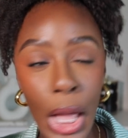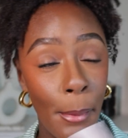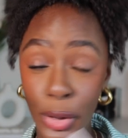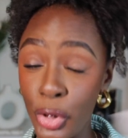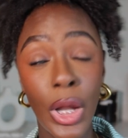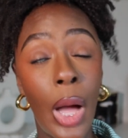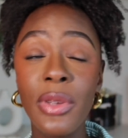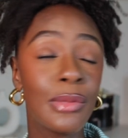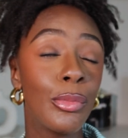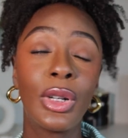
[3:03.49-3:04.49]
But you know, I
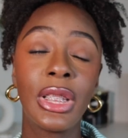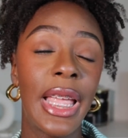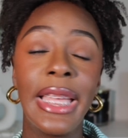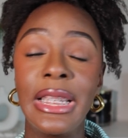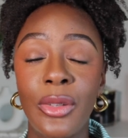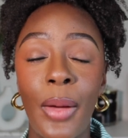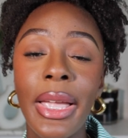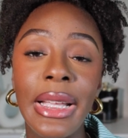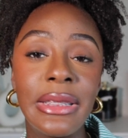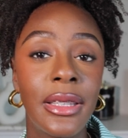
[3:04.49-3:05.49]
wasn't born in the 80s, so I
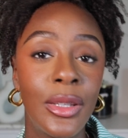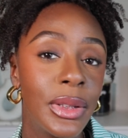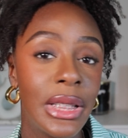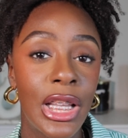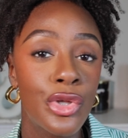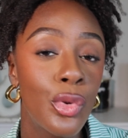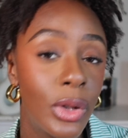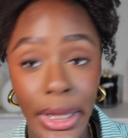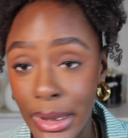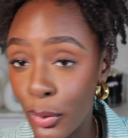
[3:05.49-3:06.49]
can't tell you whether that's true or
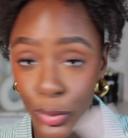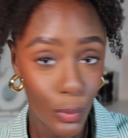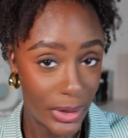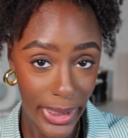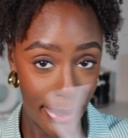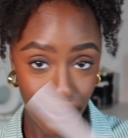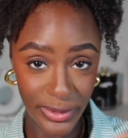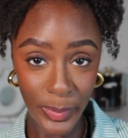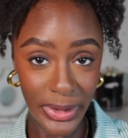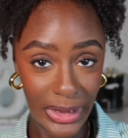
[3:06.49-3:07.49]
not. I don't know what the air was
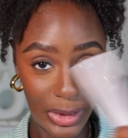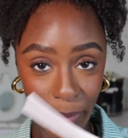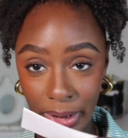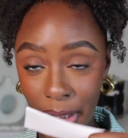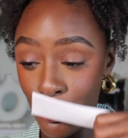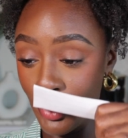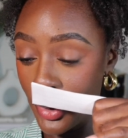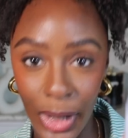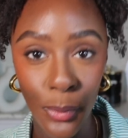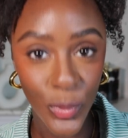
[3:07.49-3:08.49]
smelling like back then, but
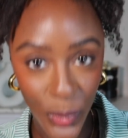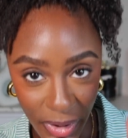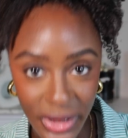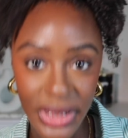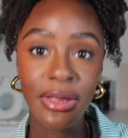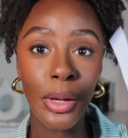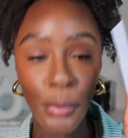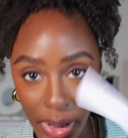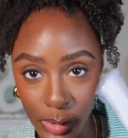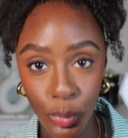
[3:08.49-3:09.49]
I would wear this
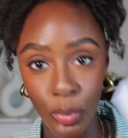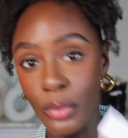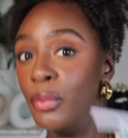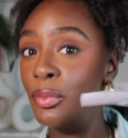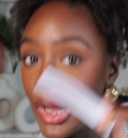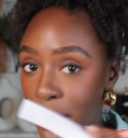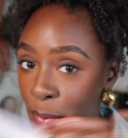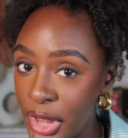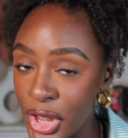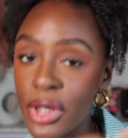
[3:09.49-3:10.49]
by the pool. Not the
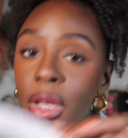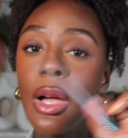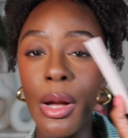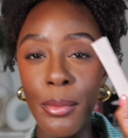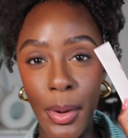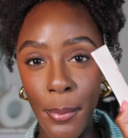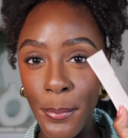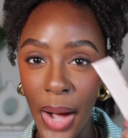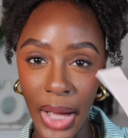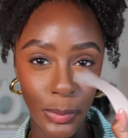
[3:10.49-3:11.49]
beach, but
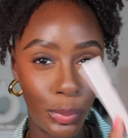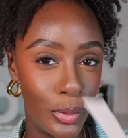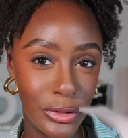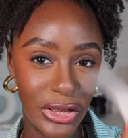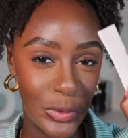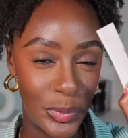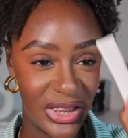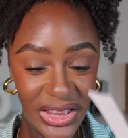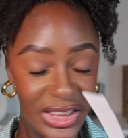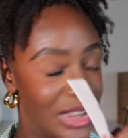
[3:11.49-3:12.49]
by the pool
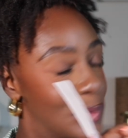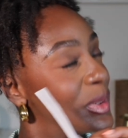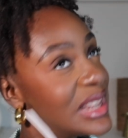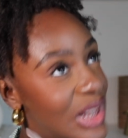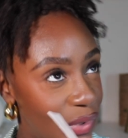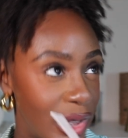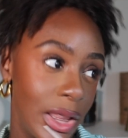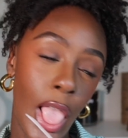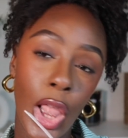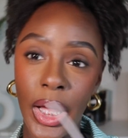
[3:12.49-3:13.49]

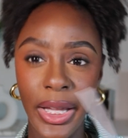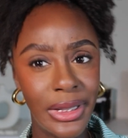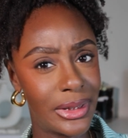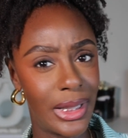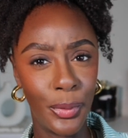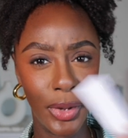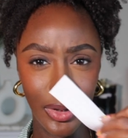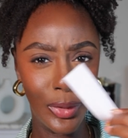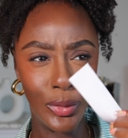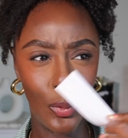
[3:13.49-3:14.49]
specifically. Oh, I can say that word.
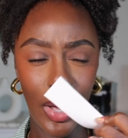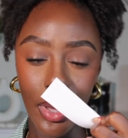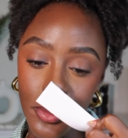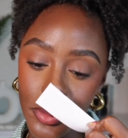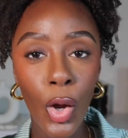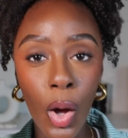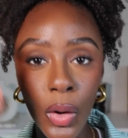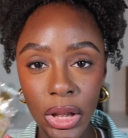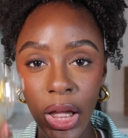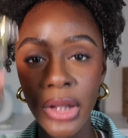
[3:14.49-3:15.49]
I don't know why.
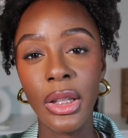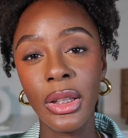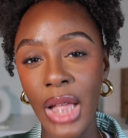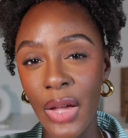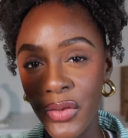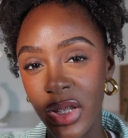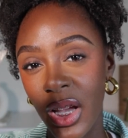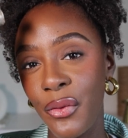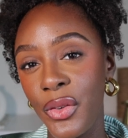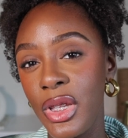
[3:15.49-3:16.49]
Coconut, Laffy
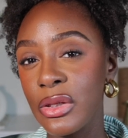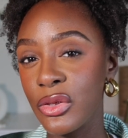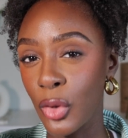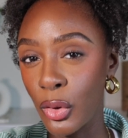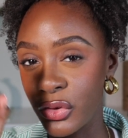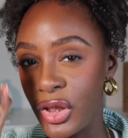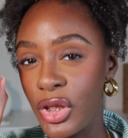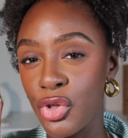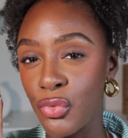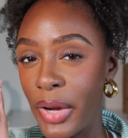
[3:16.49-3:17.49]
Taffy, salty,
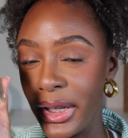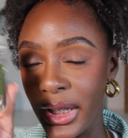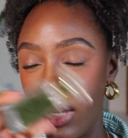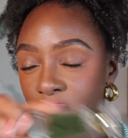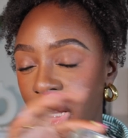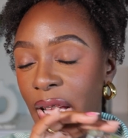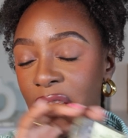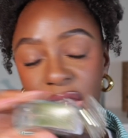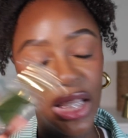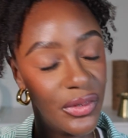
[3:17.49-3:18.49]
dry down.
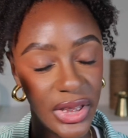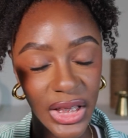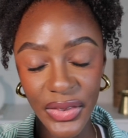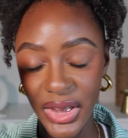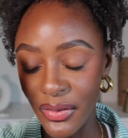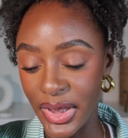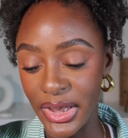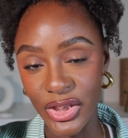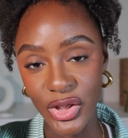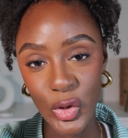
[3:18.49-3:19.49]
Love it, love it, love it. It
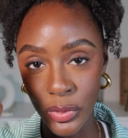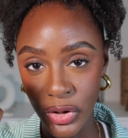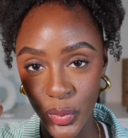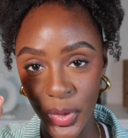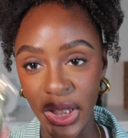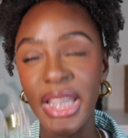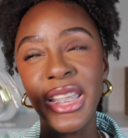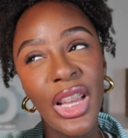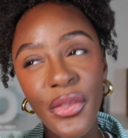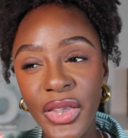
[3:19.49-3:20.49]
is super sweet. It
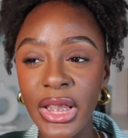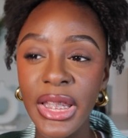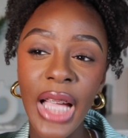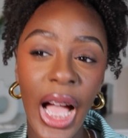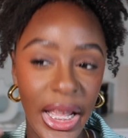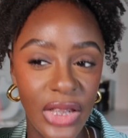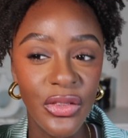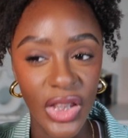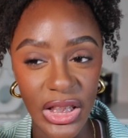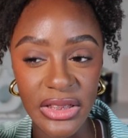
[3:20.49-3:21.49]
definitely kind of
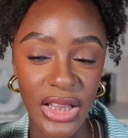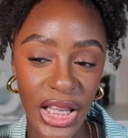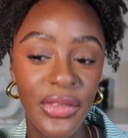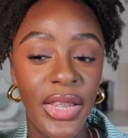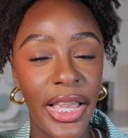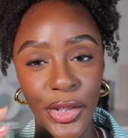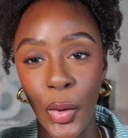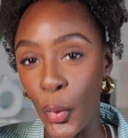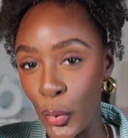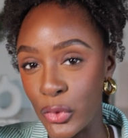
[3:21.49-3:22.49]
does give like an
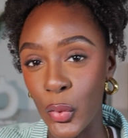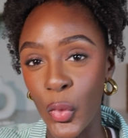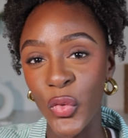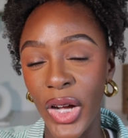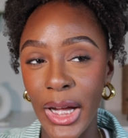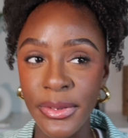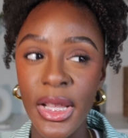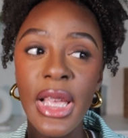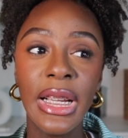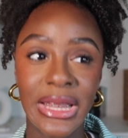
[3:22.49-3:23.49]
old school vibes.
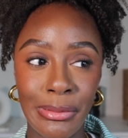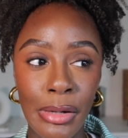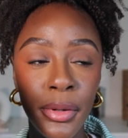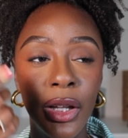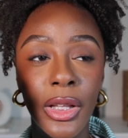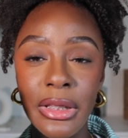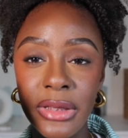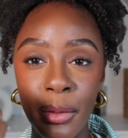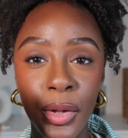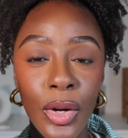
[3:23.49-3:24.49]
Because I remember a long
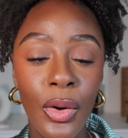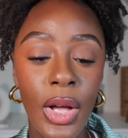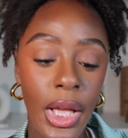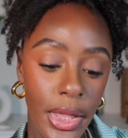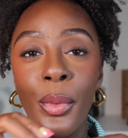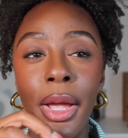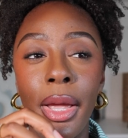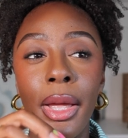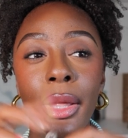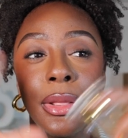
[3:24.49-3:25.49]
time ago
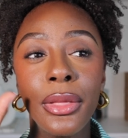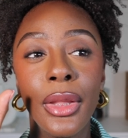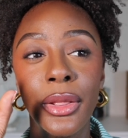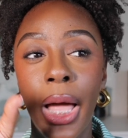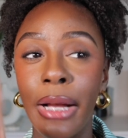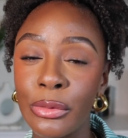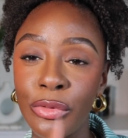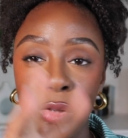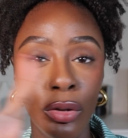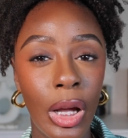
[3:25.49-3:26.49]
when the ice cream
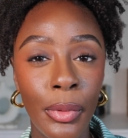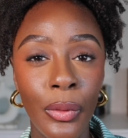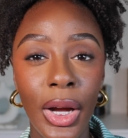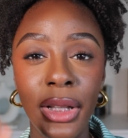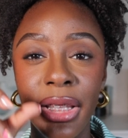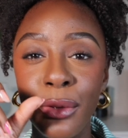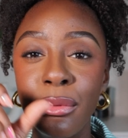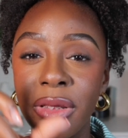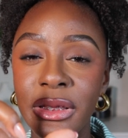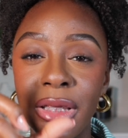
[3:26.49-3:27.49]
trucks would come around, they
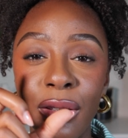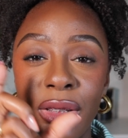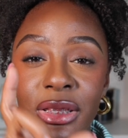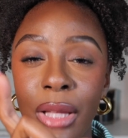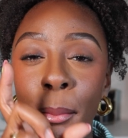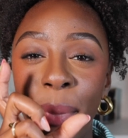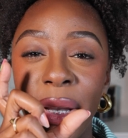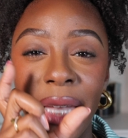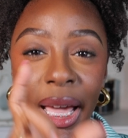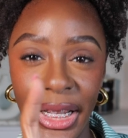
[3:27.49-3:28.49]
used to sell this
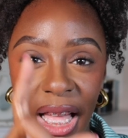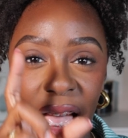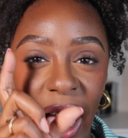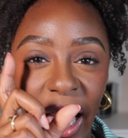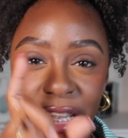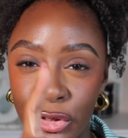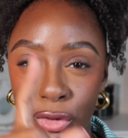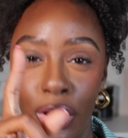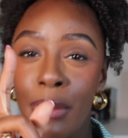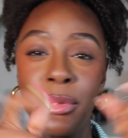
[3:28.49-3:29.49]
banana ice
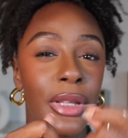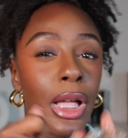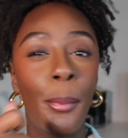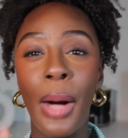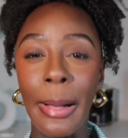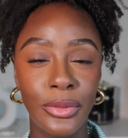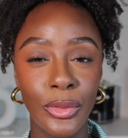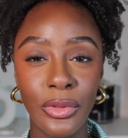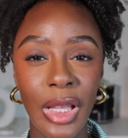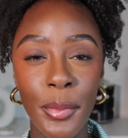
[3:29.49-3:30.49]
cream. It was like a
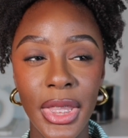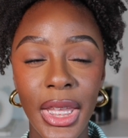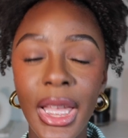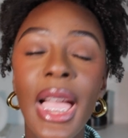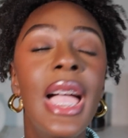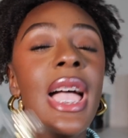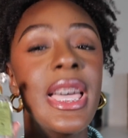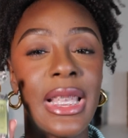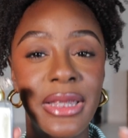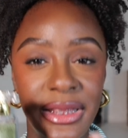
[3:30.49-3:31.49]
popsicle type of thing. And
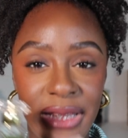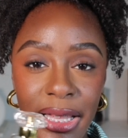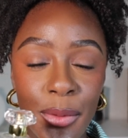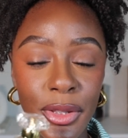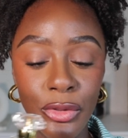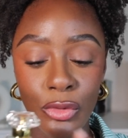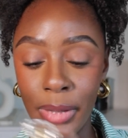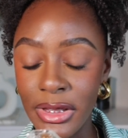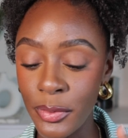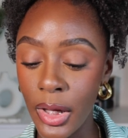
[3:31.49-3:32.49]
that's exactly what this
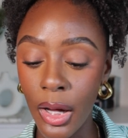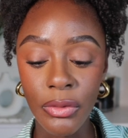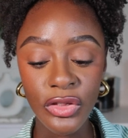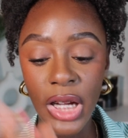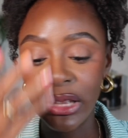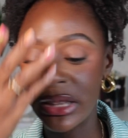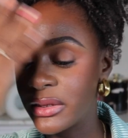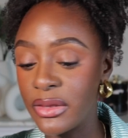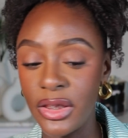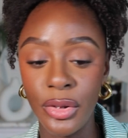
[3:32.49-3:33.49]
reminds me of. Try to
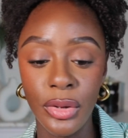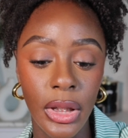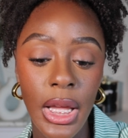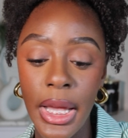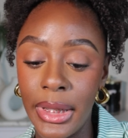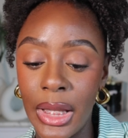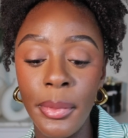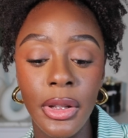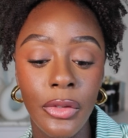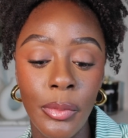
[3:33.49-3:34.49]
discontinue it. And I've been
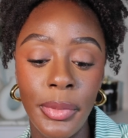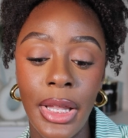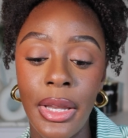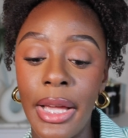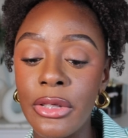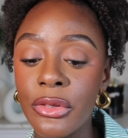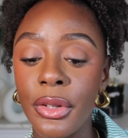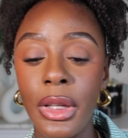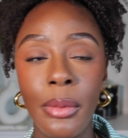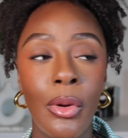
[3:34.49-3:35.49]
looking for banana ice
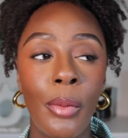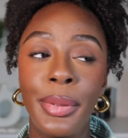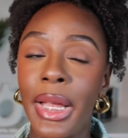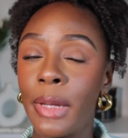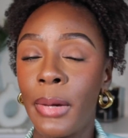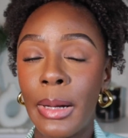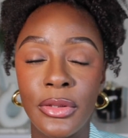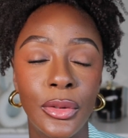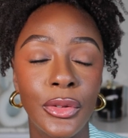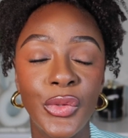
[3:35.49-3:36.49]
cream or banana
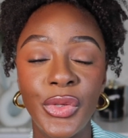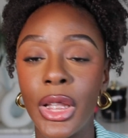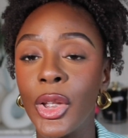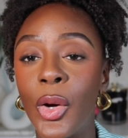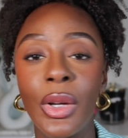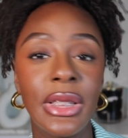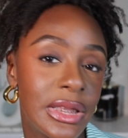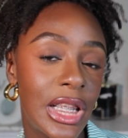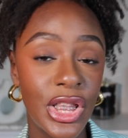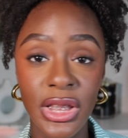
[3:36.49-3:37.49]
popsicles for the longest.
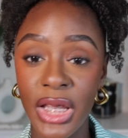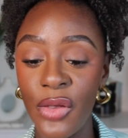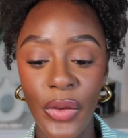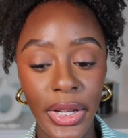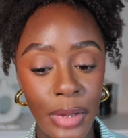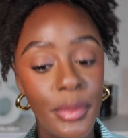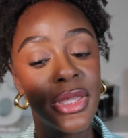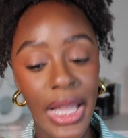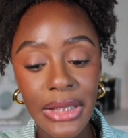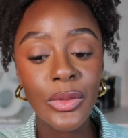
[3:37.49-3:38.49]
And I just can't find it. But
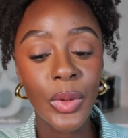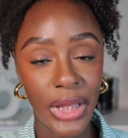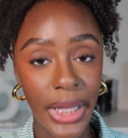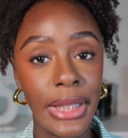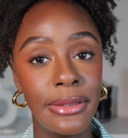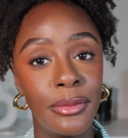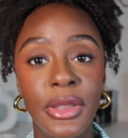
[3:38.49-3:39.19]
that's what that gives me.